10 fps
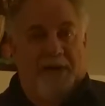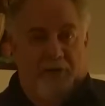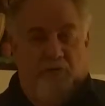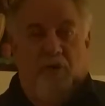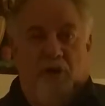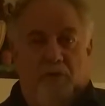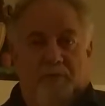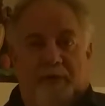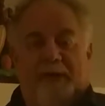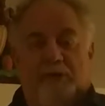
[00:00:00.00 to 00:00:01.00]
how to grow
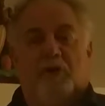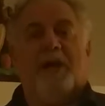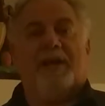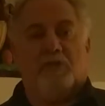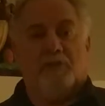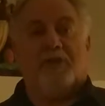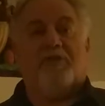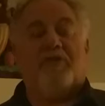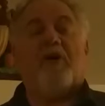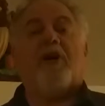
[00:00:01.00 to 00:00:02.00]
and learn how to
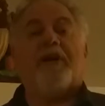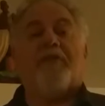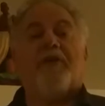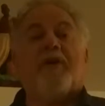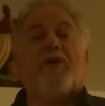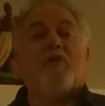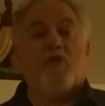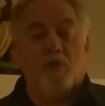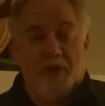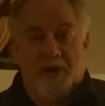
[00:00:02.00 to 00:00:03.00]
redefine
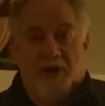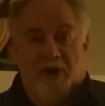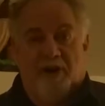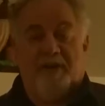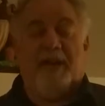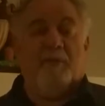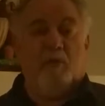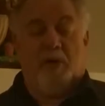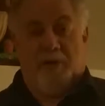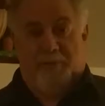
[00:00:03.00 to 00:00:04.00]
who we are and
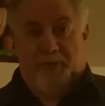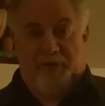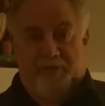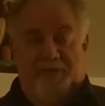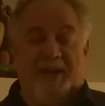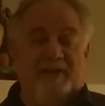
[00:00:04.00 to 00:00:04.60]
what we believe in